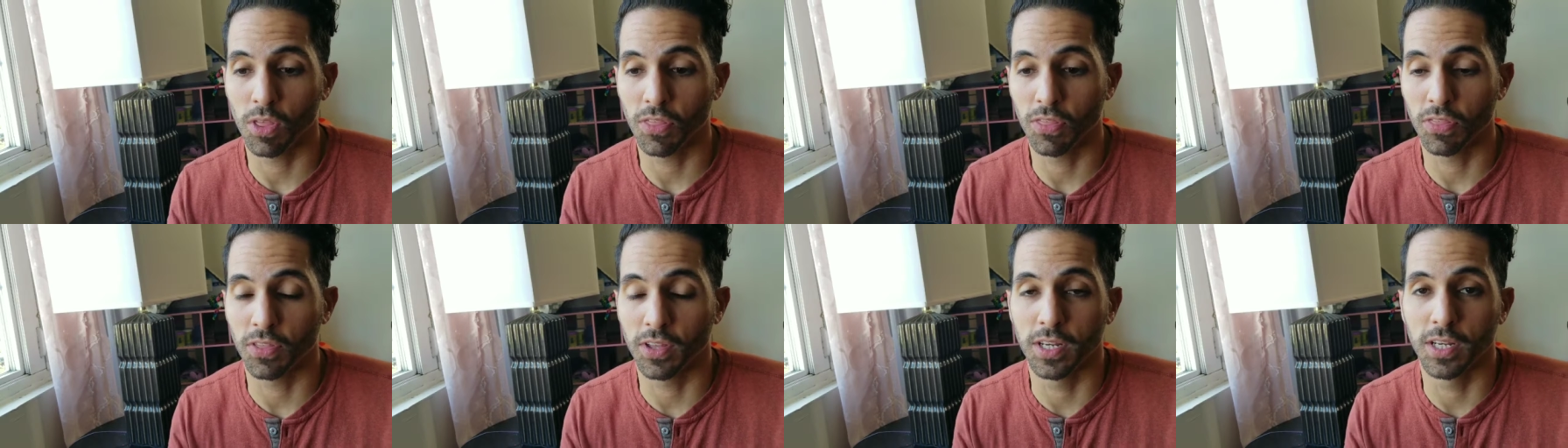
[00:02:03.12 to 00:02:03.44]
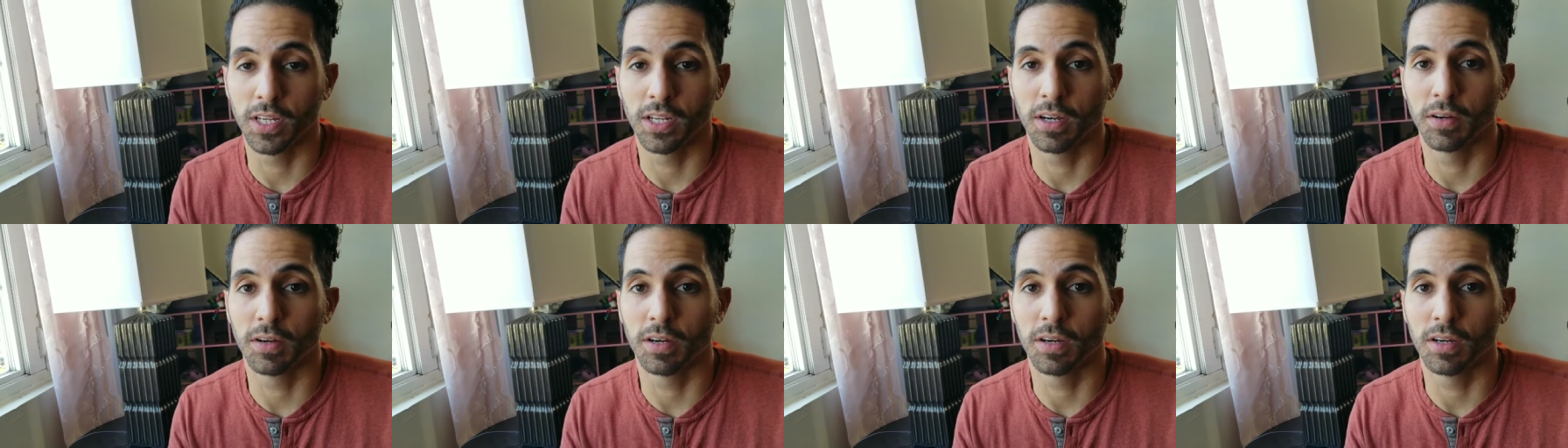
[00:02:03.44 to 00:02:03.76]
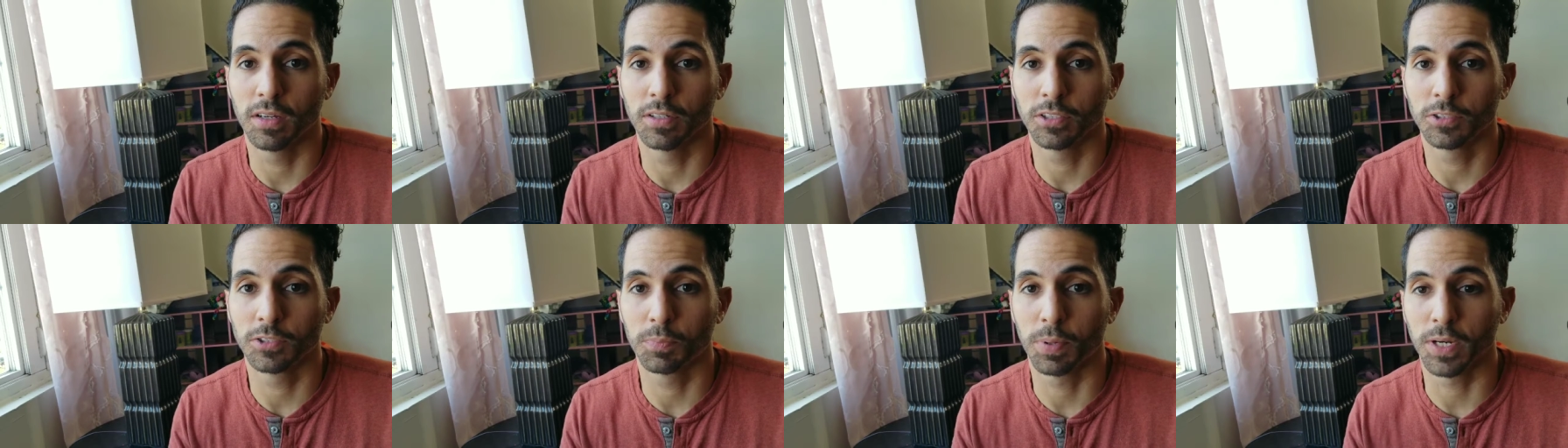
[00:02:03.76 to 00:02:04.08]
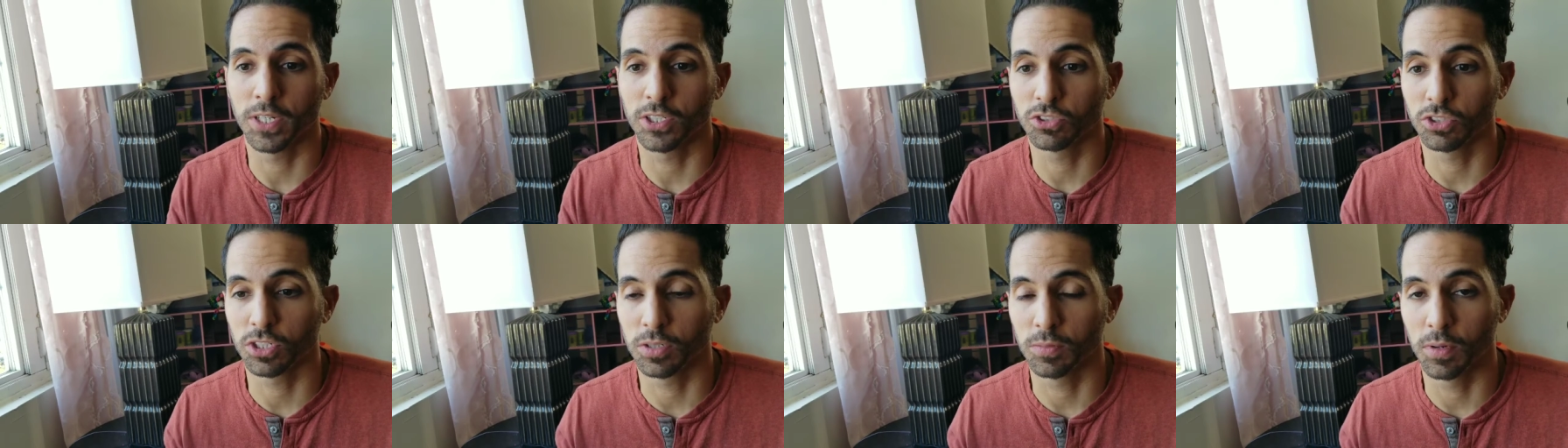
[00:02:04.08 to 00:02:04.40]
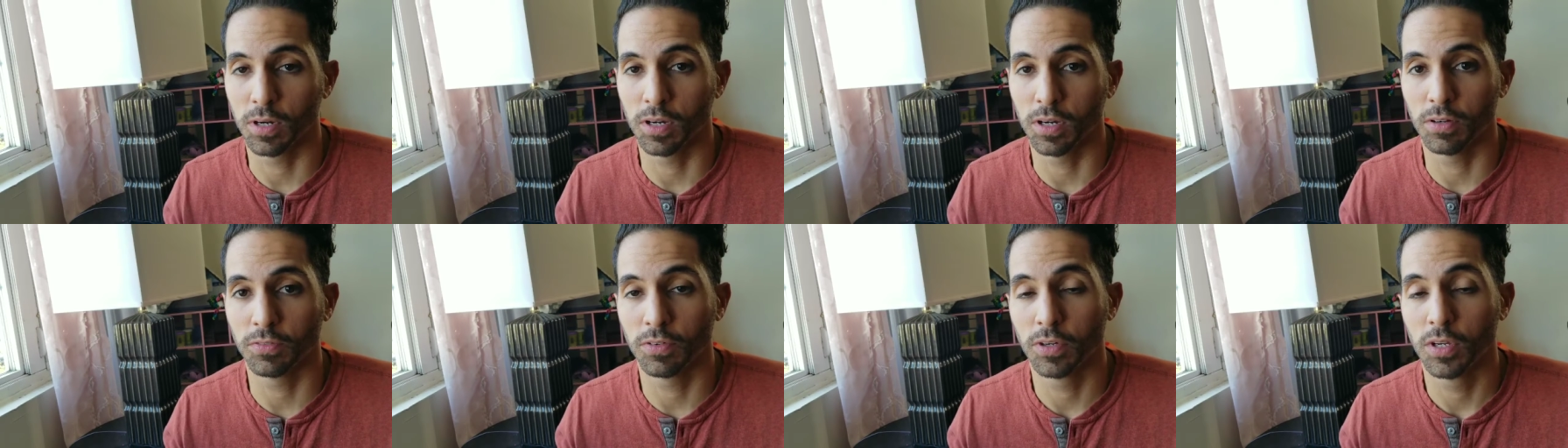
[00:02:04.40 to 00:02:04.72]
within a
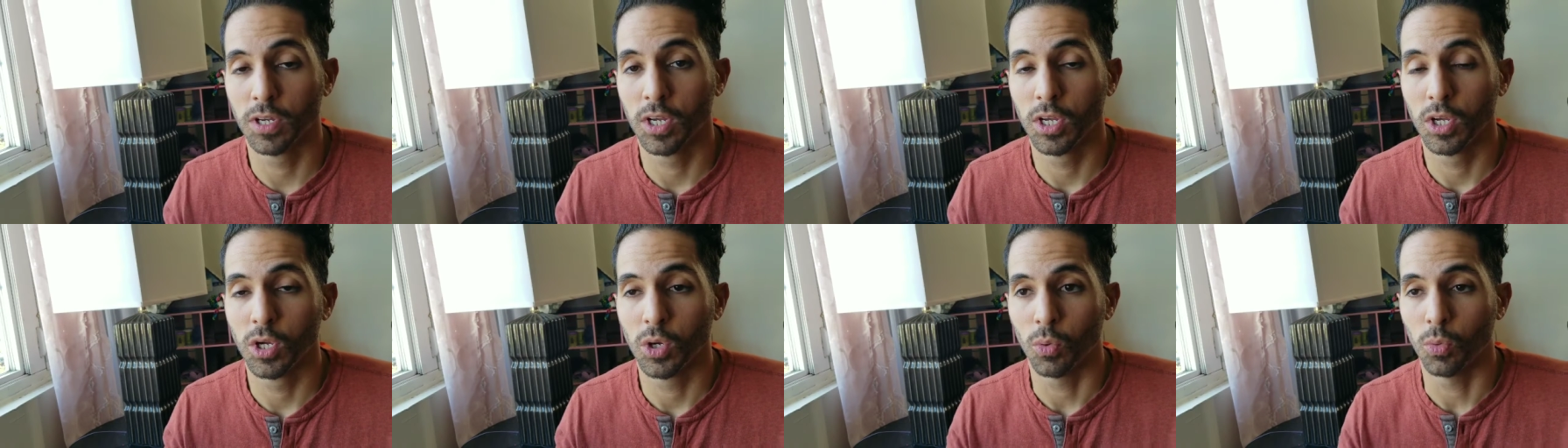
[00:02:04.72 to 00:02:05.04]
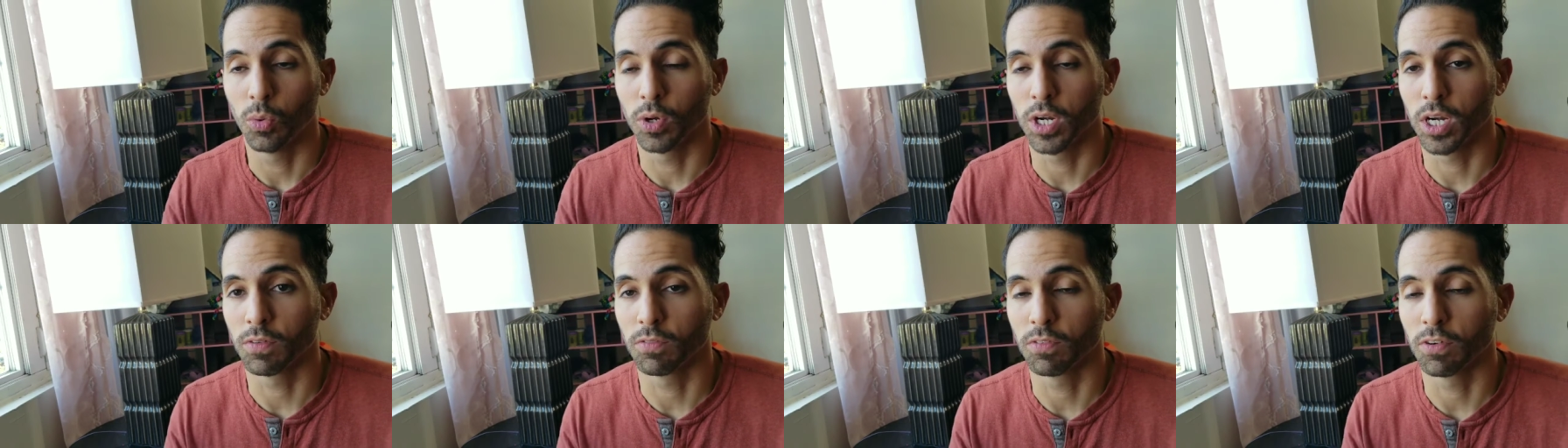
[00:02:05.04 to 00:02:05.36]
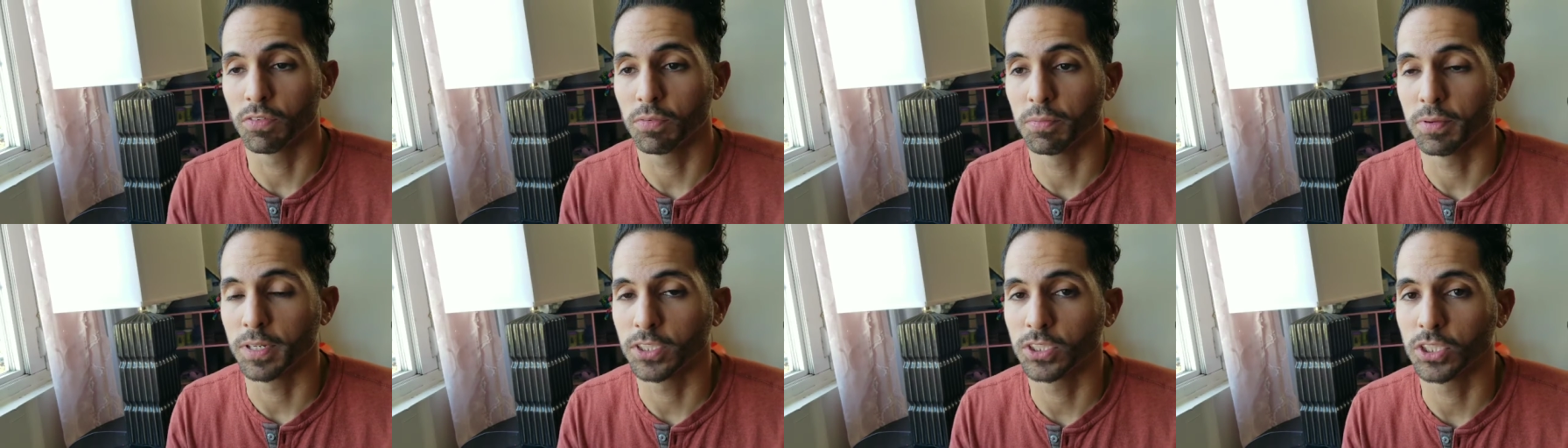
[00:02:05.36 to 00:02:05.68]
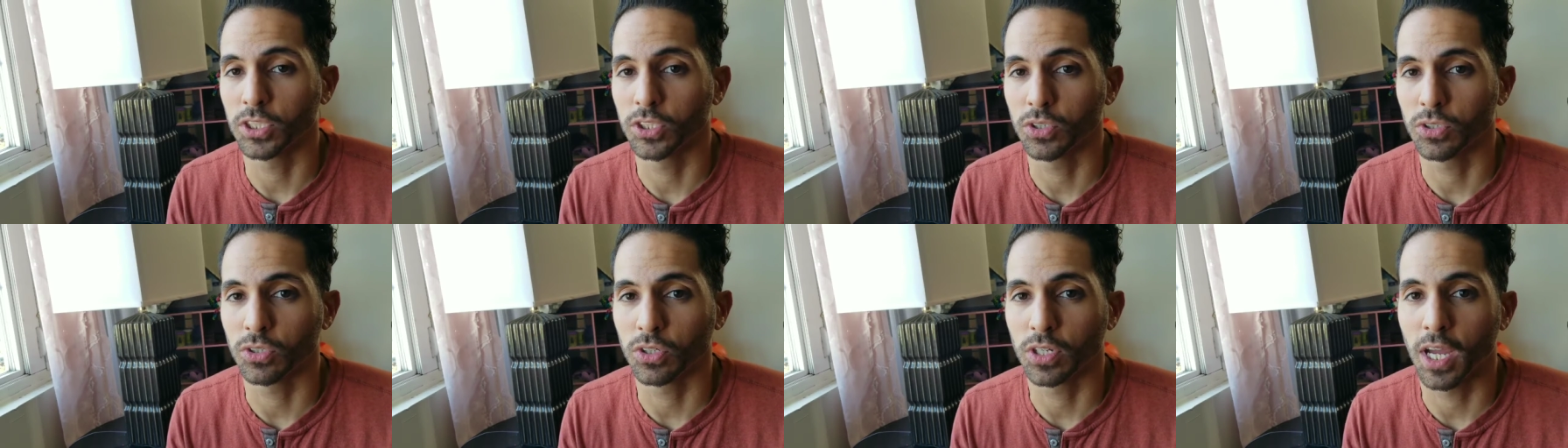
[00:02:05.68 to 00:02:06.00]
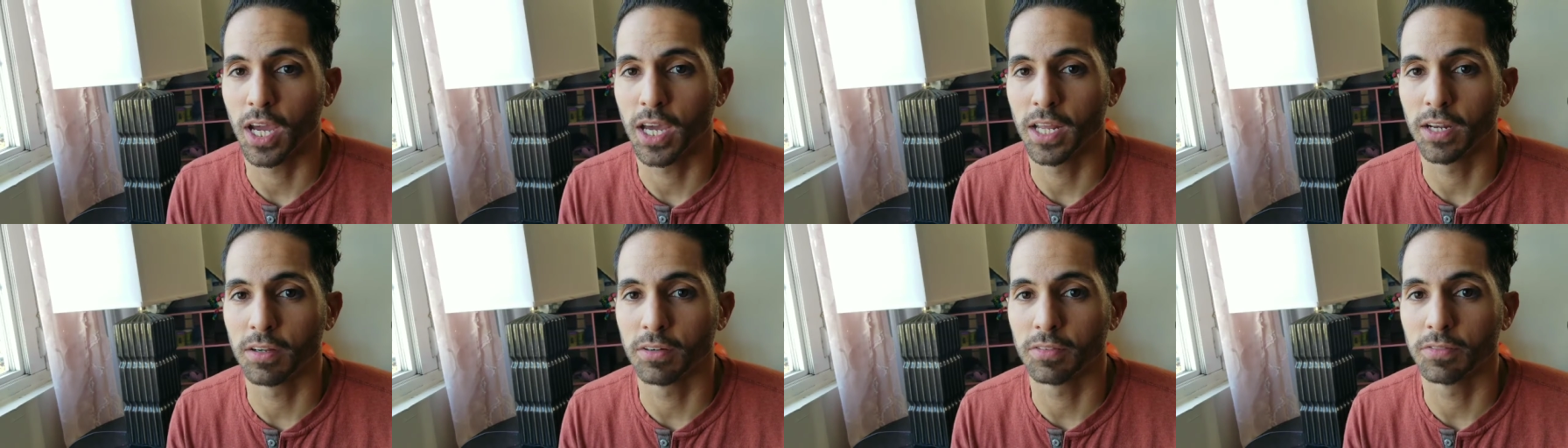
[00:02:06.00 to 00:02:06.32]
spectrum of whatever information you're
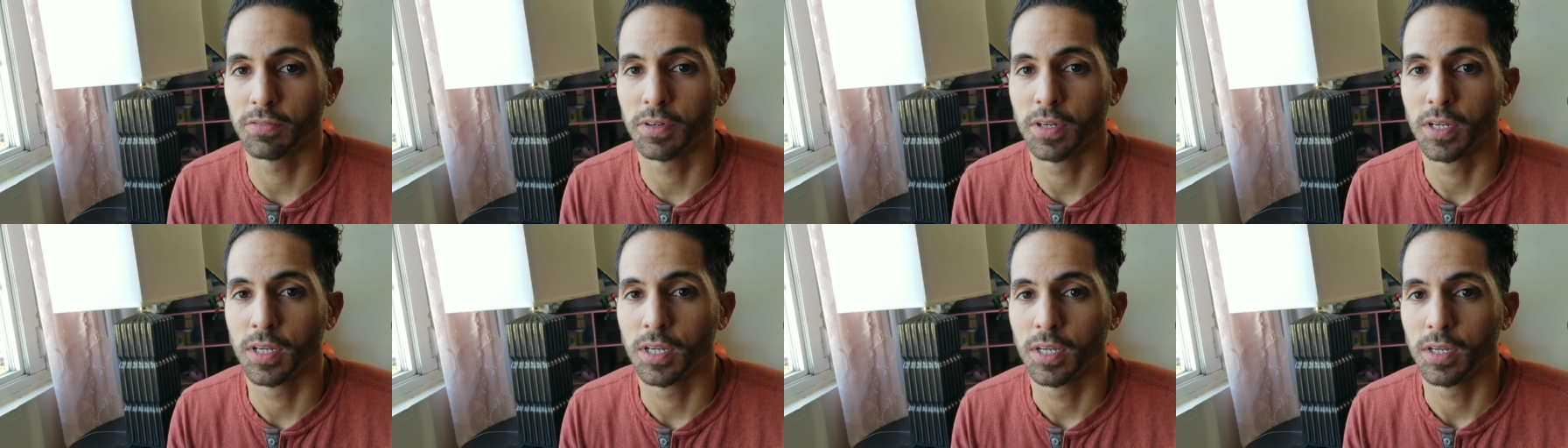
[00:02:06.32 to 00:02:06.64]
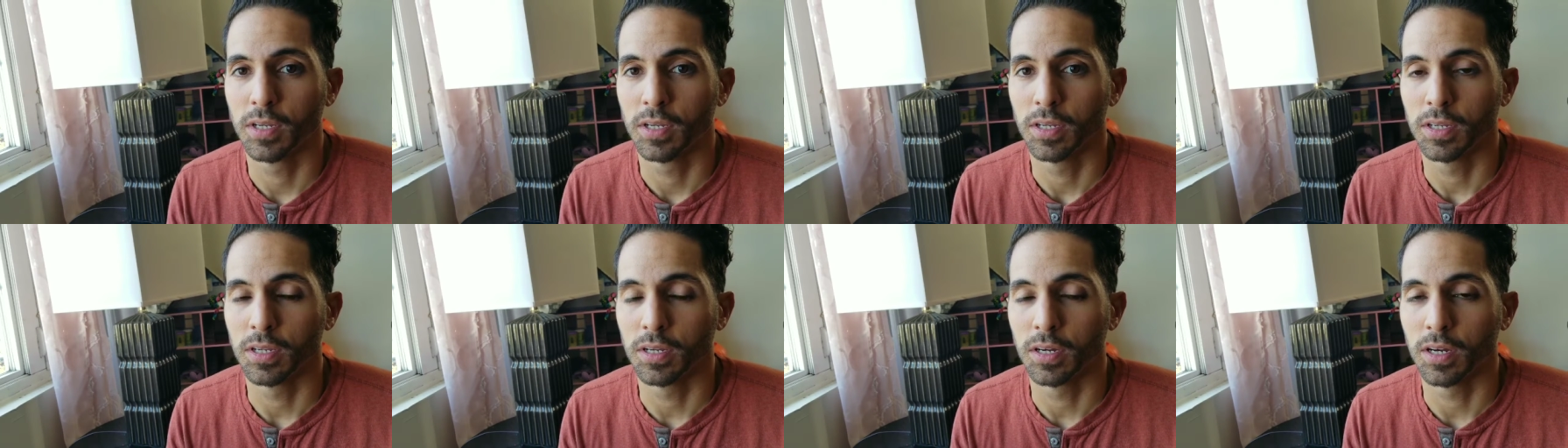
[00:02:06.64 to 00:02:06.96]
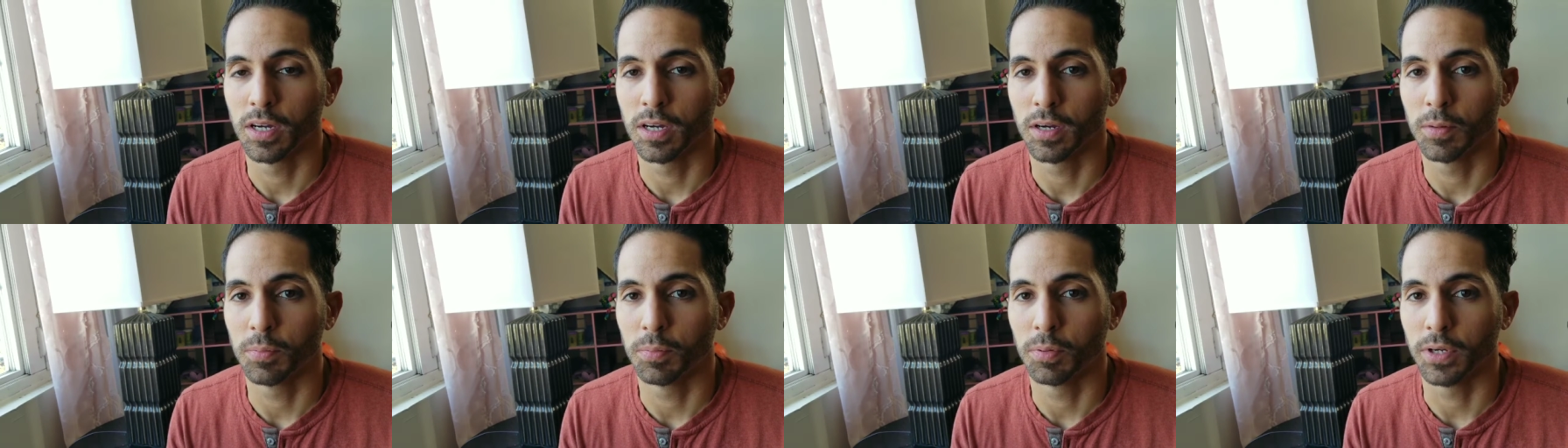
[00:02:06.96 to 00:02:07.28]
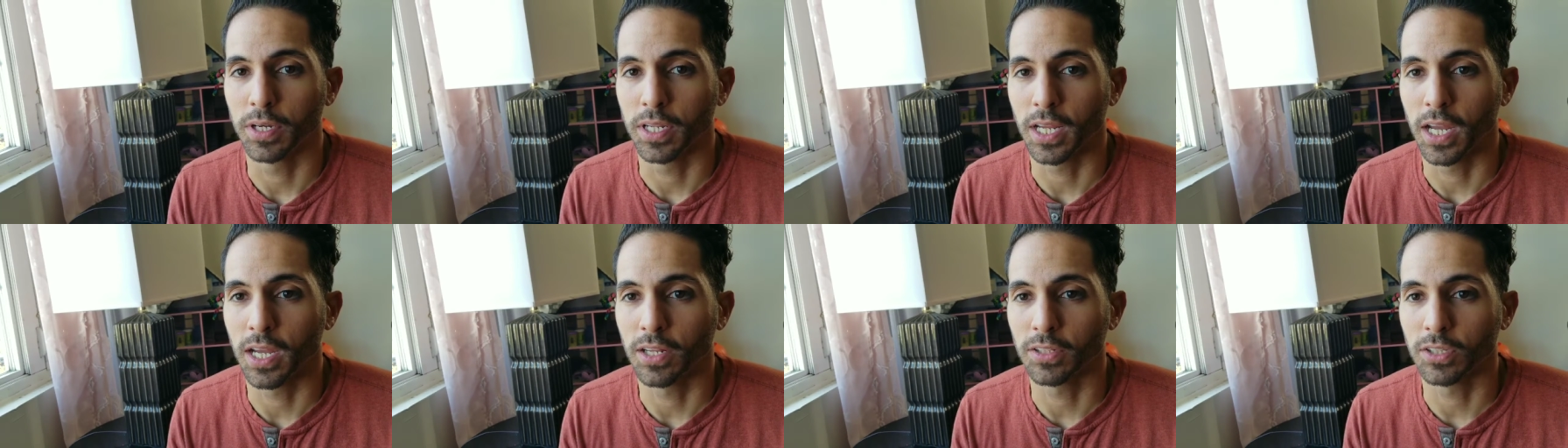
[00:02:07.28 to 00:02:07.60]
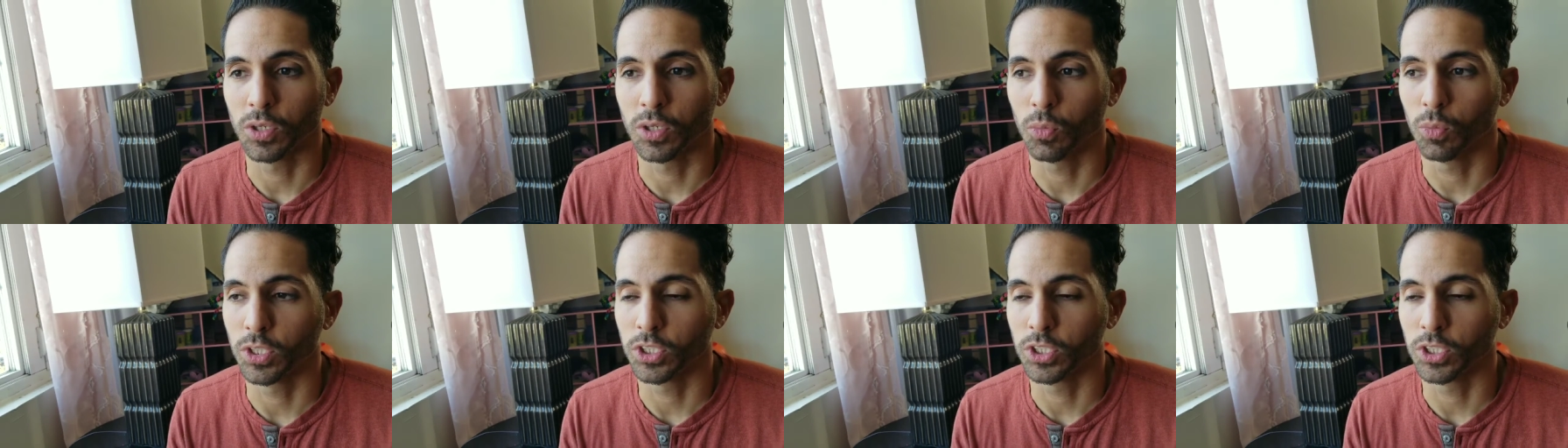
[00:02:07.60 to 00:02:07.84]
kind of putting out there.